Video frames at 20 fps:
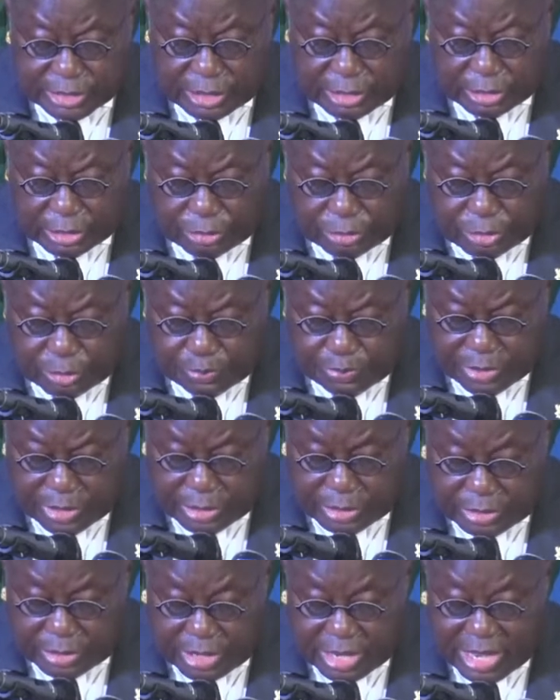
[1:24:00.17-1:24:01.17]
grouping
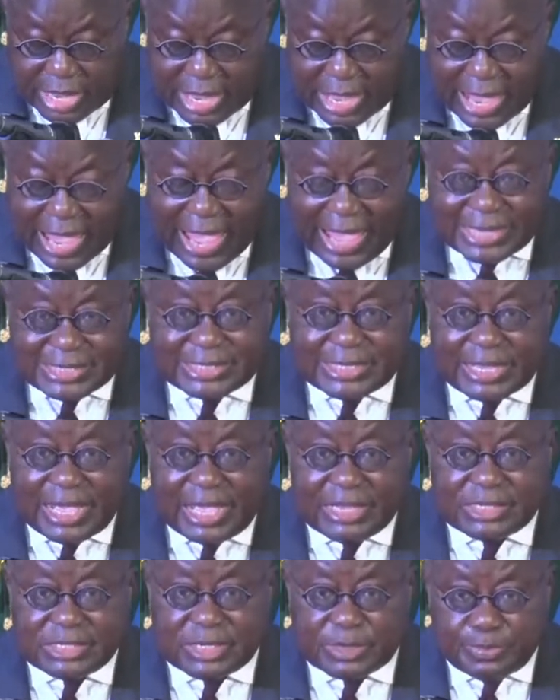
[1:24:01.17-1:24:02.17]
as their
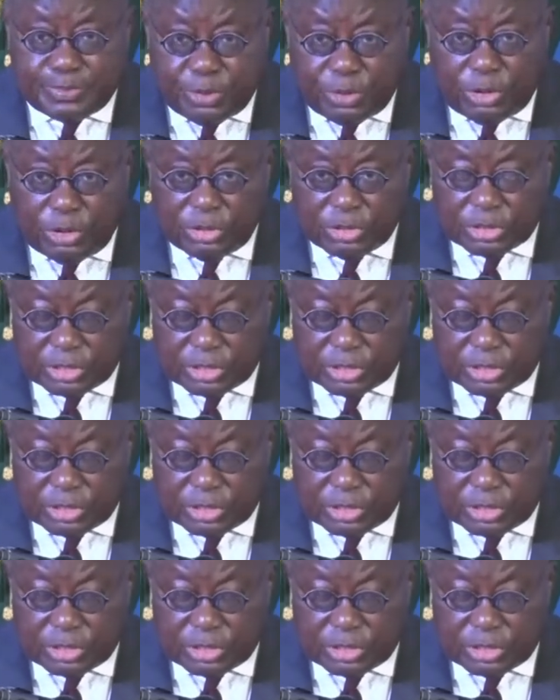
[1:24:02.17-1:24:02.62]
support